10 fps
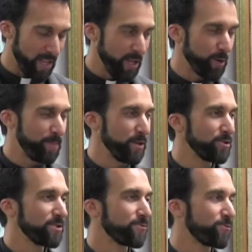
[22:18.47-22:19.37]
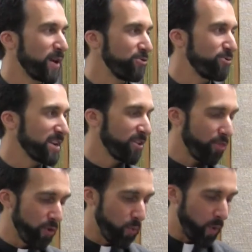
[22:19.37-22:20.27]
He appealed to Frederick
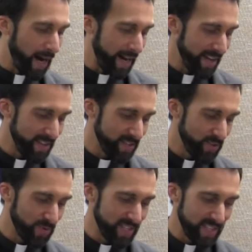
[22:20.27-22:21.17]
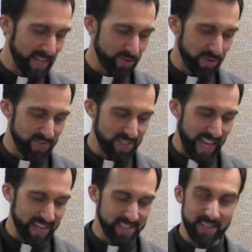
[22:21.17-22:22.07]
the Wise, who was the Elector of
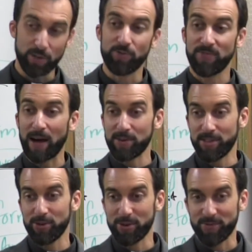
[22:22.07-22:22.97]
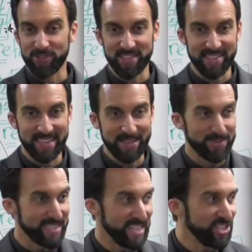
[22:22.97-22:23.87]
Saxony, who founded the university that he
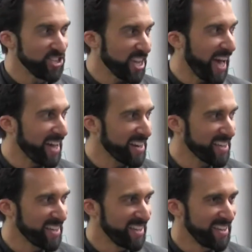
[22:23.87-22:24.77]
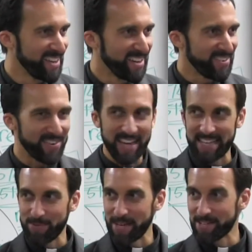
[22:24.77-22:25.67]
was teaching at. Right?
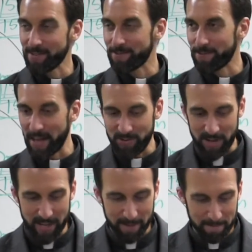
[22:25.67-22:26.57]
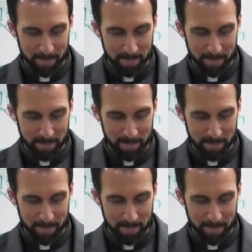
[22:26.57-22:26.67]
He went to Frederick,